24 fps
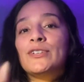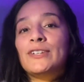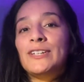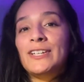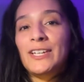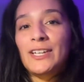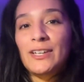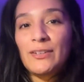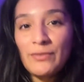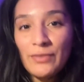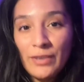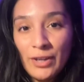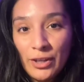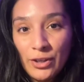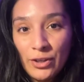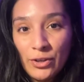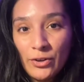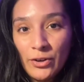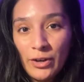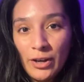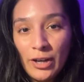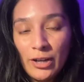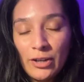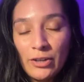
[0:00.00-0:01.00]
giving
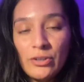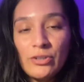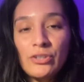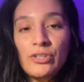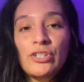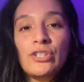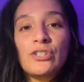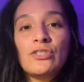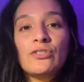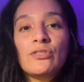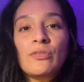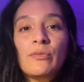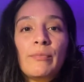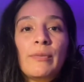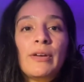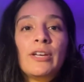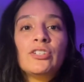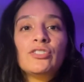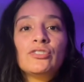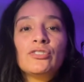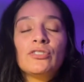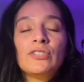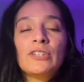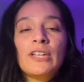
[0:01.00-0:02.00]
your energy. So make
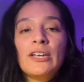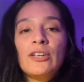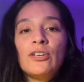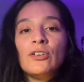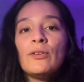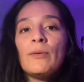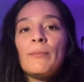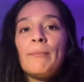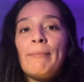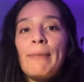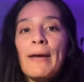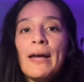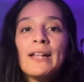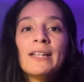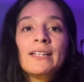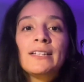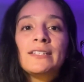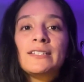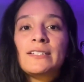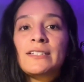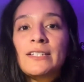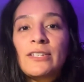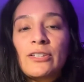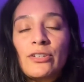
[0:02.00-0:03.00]
sure that you're
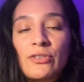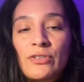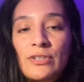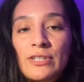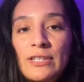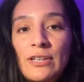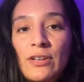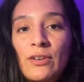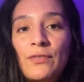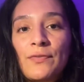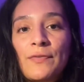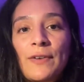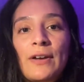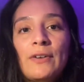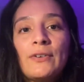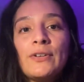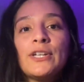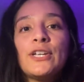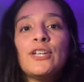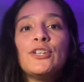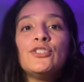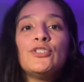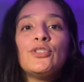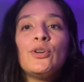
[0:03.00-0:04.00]
balancing yourself out
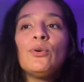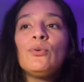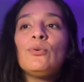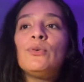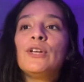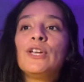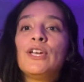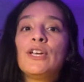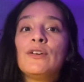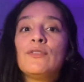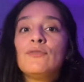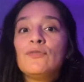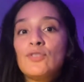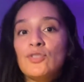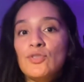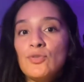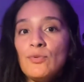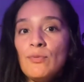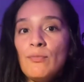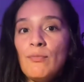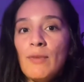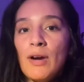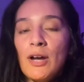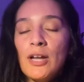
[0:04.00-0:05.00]
and don't give
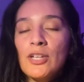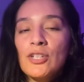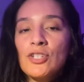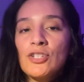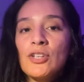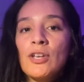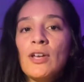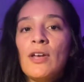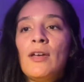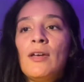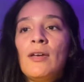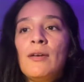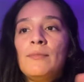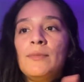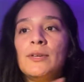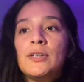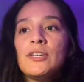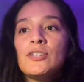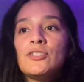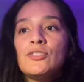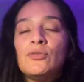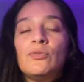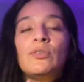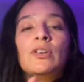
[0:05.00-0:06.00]
too much,
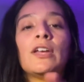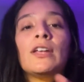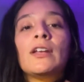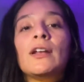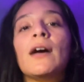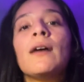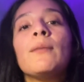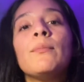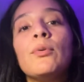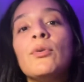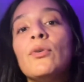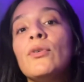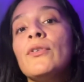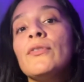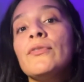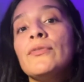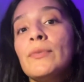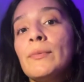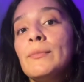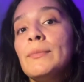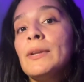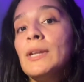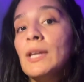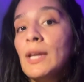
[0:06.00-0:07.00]
because you cannot pour
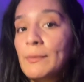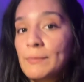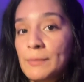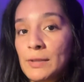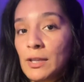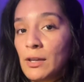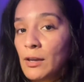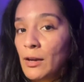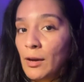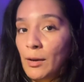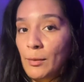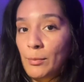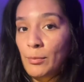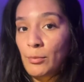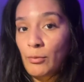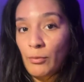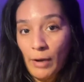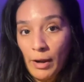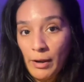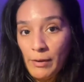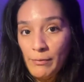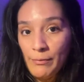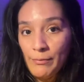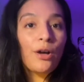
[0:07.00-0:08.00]
from an empty cup,
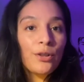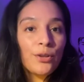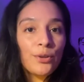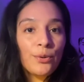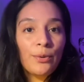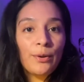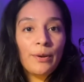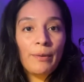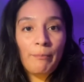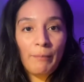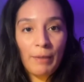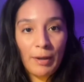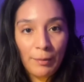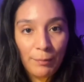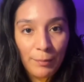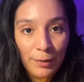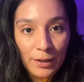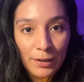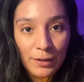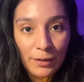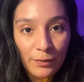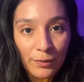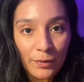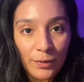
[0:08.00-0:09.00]
right? Although it might be
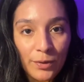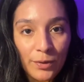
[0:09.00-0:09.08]
difficult,